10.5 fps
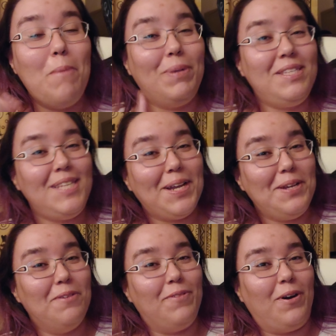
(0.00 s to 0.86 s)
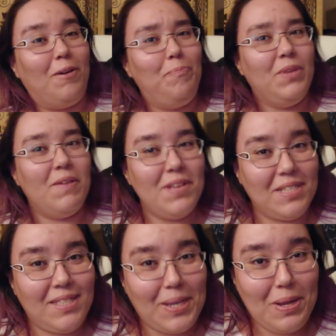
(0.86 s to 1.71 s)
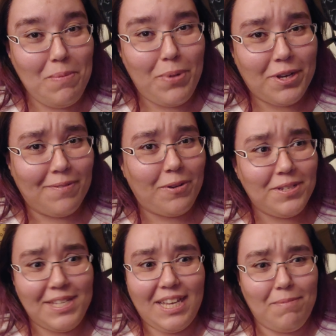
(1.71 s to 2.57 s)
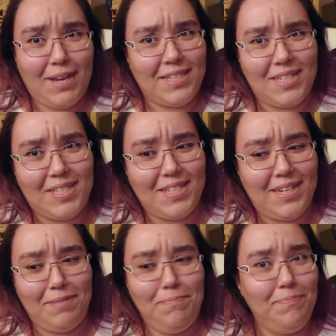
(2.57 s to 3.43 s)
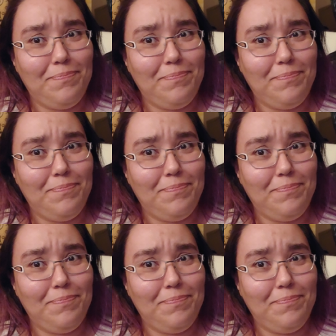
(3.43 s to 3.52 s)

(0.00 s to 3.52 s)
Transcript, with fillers: But second of all, if there's a second book, of course they get back to the city.